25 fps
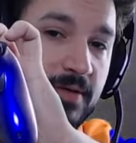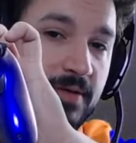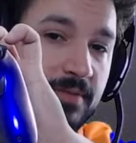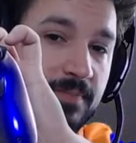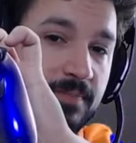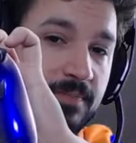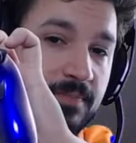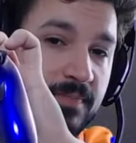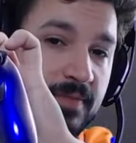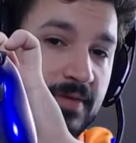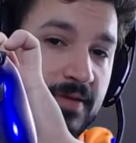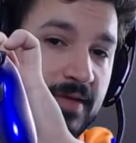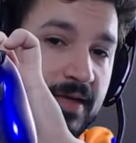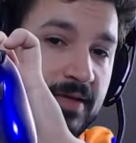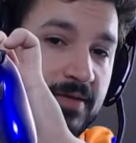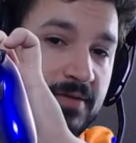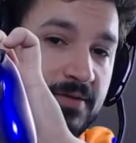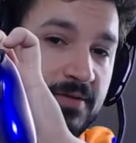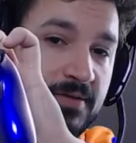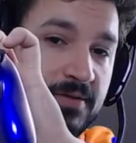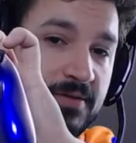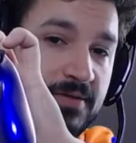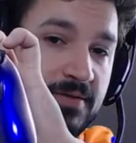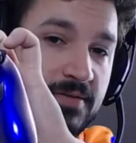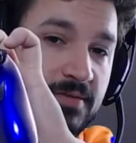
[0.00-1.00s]
it
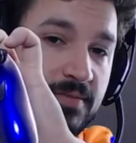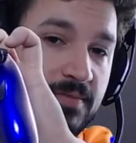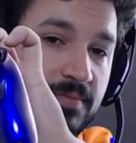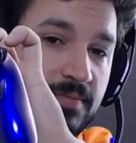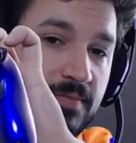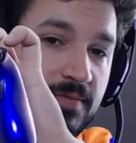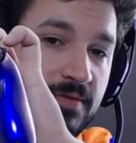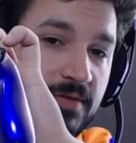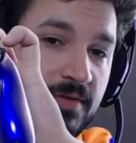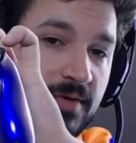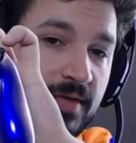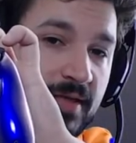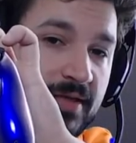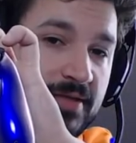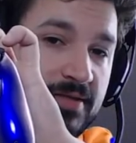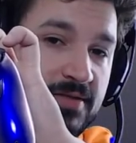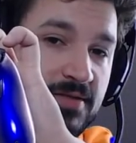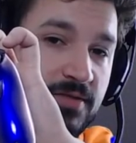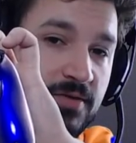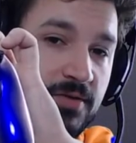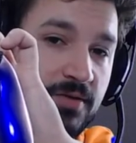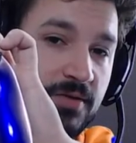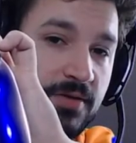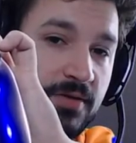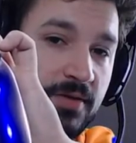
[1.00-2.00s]
enters. So that's
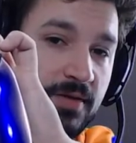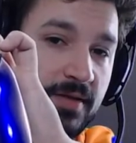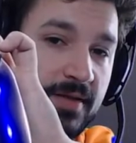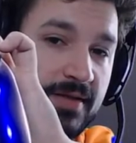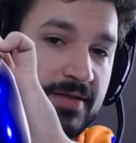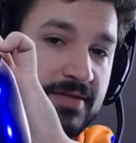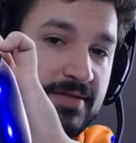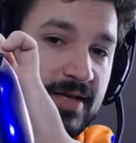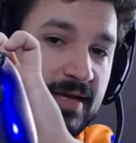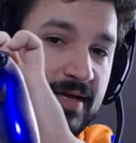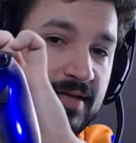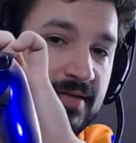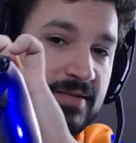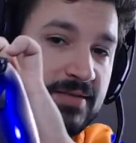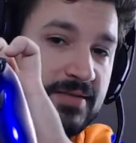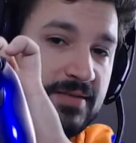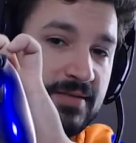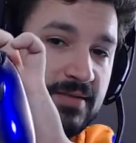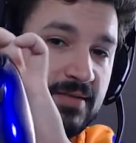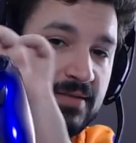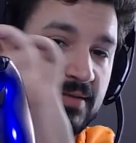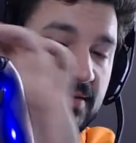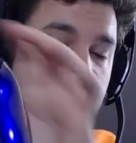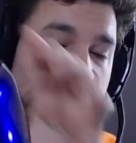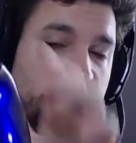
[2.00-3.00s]
circle and that's X.
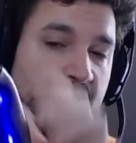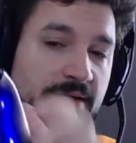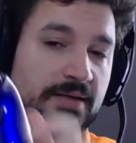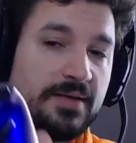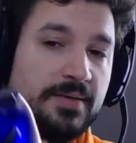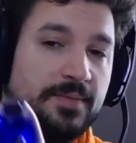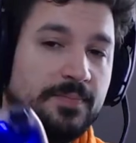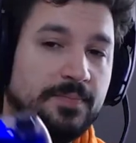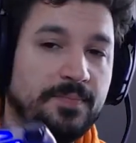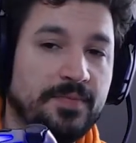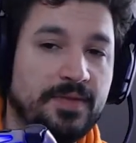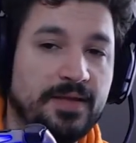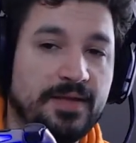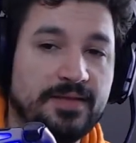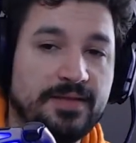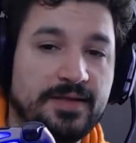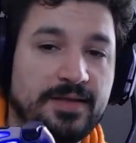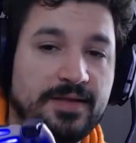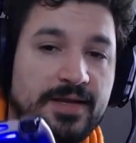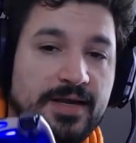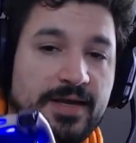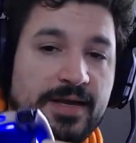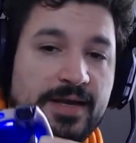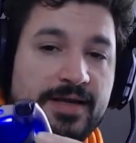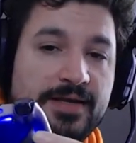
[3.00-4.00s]
And
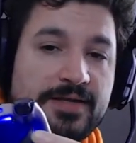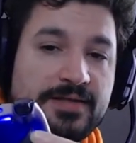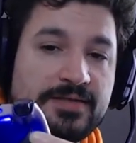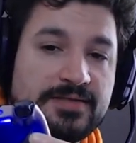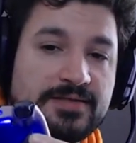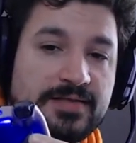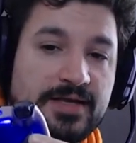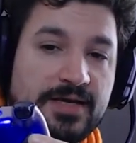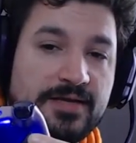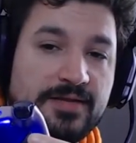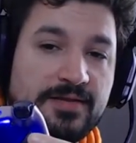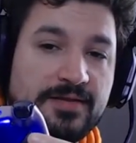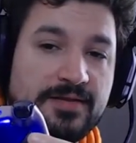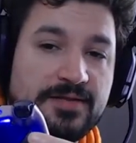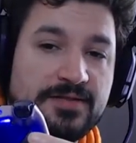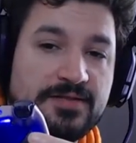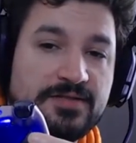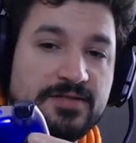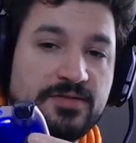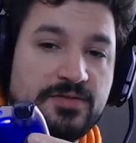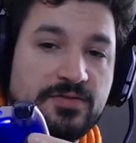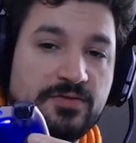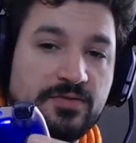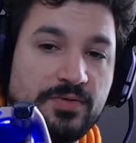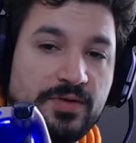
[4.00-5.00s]
then I had assigned
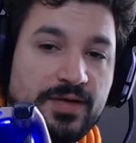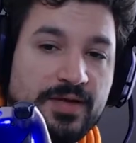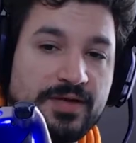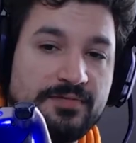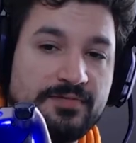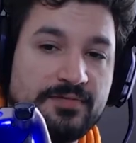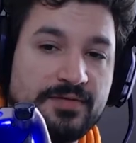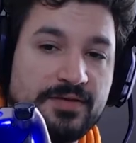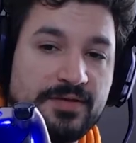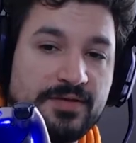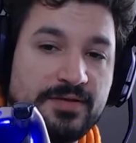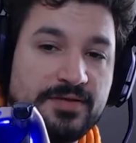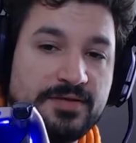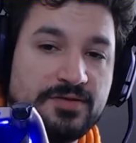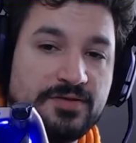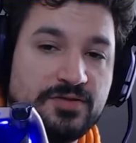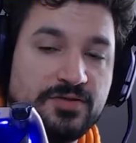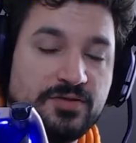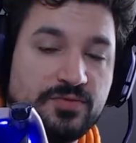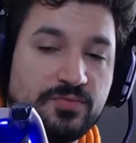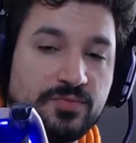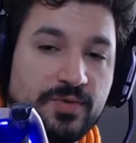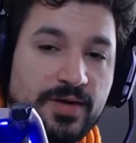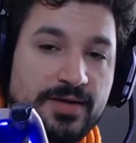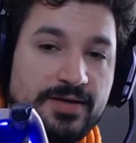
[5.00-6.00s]
this to left and this
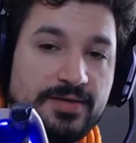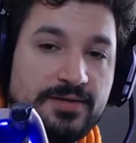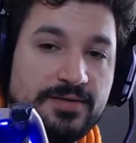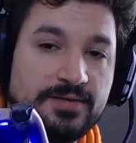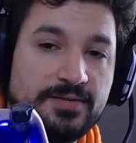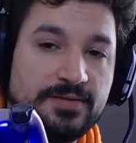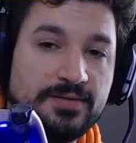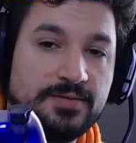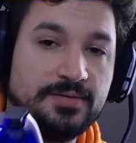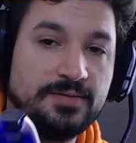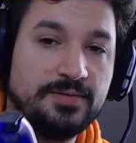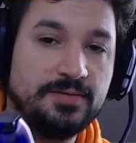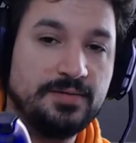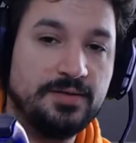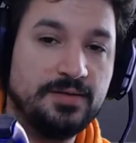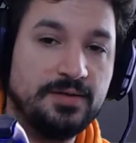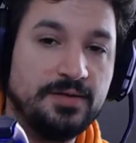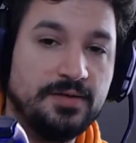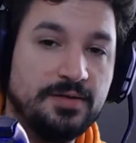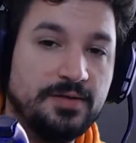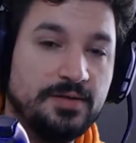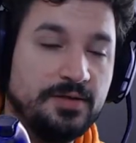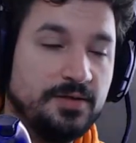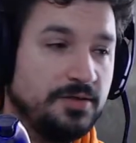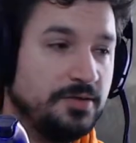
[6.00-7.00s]
to right.
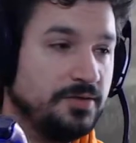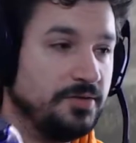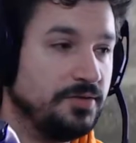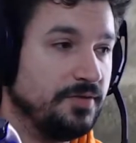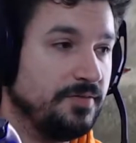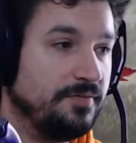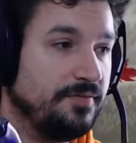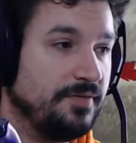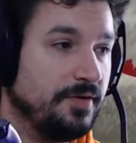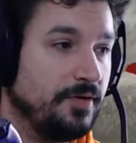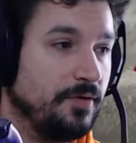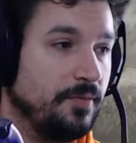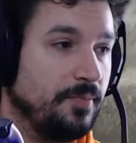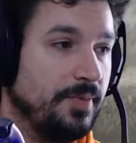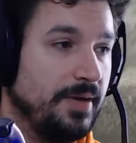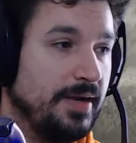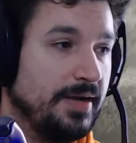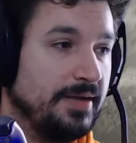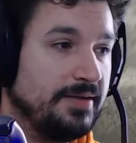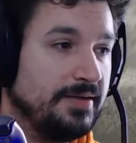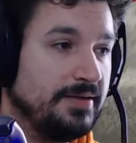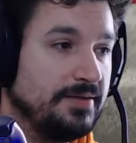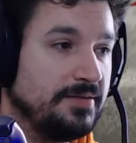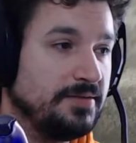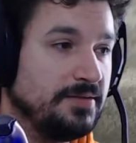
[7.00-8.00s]
So if I go
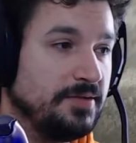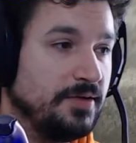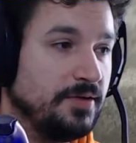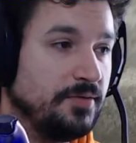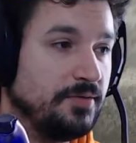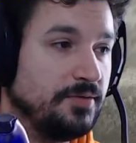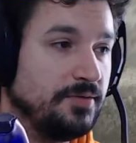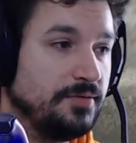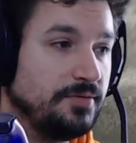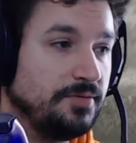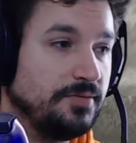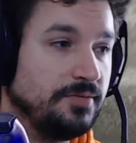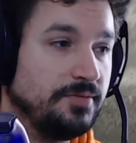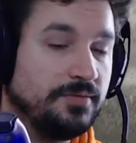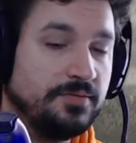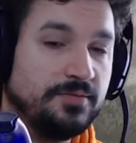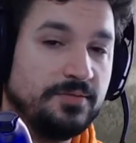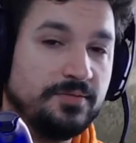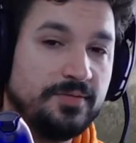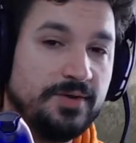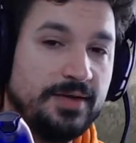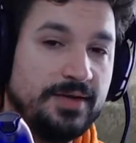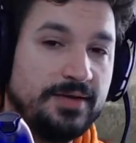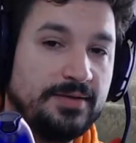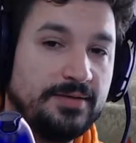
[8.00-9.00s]
back, let's go to
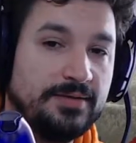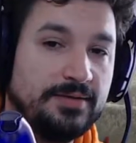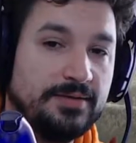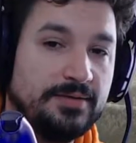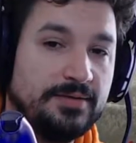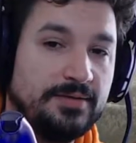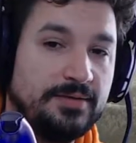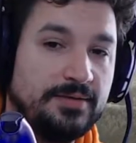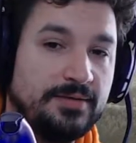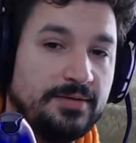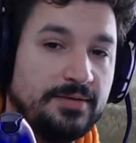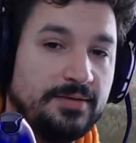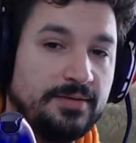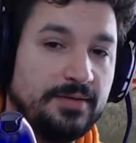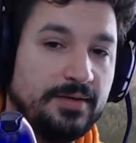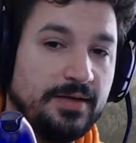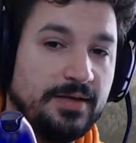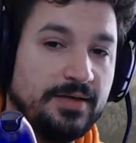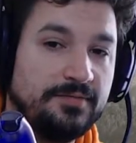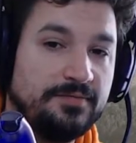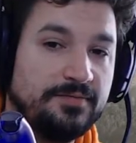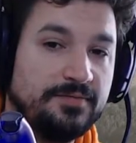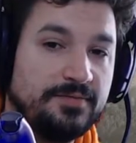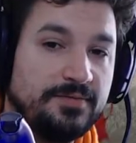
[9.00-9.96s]
right, left,